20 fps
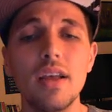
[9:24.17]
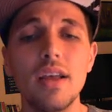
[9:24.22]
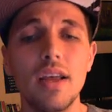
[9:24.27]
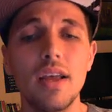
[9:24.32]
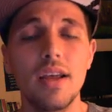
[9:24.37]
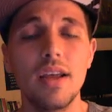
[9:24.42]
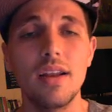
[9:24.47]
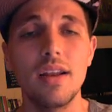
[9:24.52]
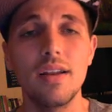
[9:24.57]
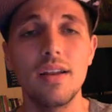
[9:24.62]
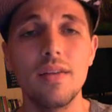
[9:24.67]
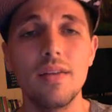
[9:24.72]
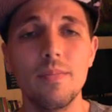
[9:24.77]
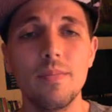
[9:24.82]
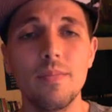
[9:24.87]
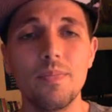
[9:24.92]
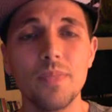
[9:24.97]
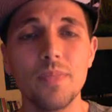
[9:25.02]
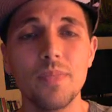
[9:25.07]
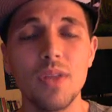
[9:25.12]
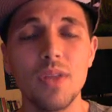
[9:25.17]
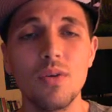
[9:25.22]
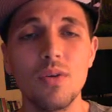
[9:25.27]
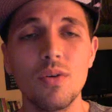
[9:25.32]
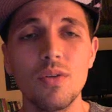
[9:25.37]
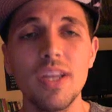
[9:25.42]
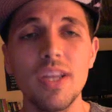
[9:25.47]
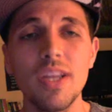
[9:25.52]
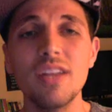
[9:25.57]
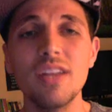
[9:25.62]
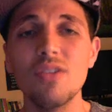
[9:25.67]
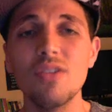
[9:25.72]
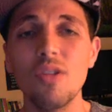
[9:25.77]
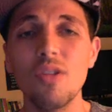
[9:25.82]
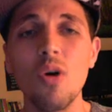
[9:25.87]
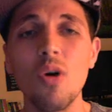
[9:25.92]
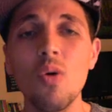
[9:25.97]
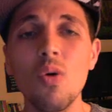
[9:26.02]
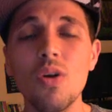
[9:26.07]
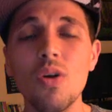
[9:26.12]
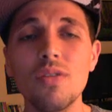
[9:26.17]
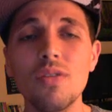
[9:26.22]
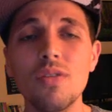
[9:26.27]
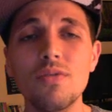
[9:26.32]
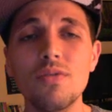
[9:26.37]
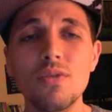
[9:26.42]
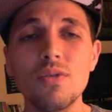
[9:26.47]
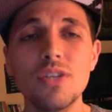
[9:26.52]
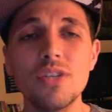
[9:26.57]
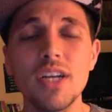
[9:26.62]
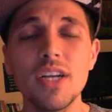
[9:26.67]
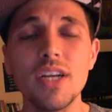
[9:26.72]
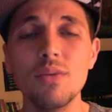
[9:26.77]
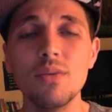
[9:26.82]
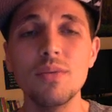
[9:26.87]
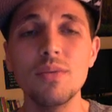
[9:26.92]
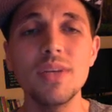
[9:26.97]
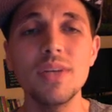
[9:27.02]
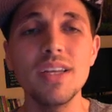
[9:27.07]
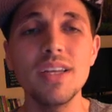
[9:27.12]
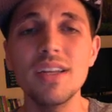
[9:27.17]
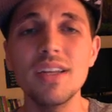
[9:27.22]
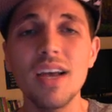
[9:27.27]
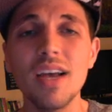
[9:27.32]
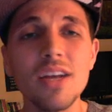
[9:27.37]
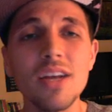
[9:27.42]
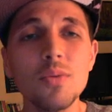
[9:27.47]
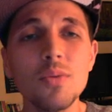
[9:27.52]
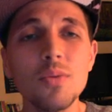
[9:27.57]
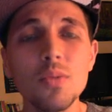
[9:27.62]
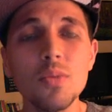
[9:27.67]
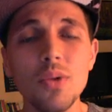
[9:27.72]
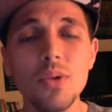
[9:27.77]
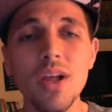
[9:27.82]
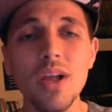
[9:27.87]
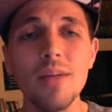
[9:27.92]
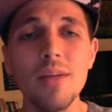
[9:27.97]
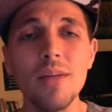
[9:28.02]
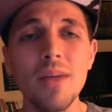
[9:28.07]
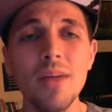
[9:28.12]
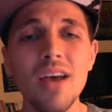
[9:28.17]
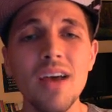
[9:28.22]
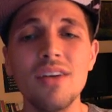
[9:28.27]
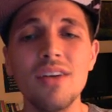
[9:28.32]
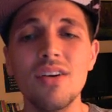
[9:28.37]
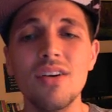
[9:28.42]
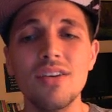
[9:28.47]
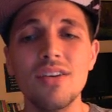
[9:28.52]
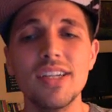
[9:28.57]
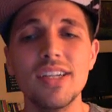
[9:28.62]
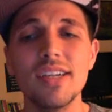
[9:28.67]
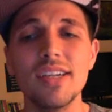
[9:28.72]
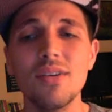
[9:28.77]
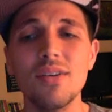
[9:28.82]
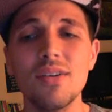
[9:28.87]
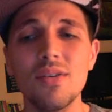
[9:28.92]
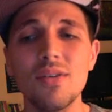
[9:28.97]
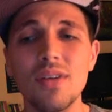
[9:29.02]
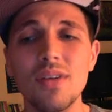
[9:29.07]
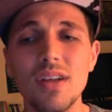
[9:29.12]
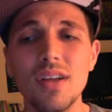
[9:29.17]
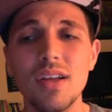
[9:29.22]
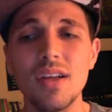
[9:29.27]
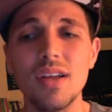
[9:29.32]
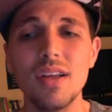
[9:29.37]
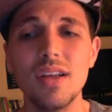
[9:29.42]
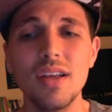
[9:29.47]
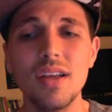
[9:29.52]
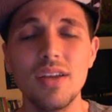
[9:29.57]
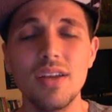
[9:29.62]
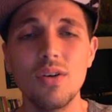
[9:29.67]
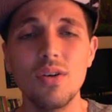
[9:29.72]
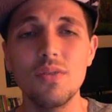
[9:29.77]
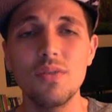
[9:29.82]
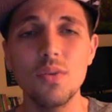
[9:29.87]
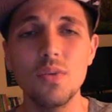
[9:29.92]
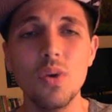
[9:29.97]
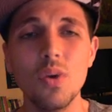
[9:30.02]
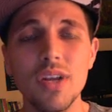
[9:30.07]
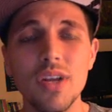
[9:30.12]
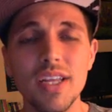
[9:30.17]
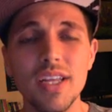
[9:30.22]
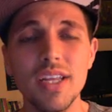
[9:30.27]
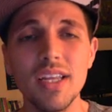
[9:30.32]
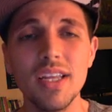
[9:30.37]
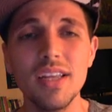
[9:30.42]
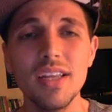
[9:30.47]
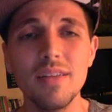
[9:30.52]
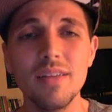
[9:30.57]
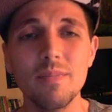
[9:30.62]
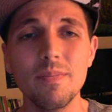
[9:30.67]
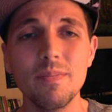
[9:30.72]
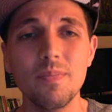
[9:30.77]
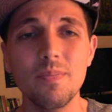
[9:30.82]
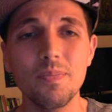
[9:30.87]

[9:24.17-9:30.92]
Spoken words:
And, you know, eating low on the food chain would be eating edible plant matter. So, you know, if you want to eat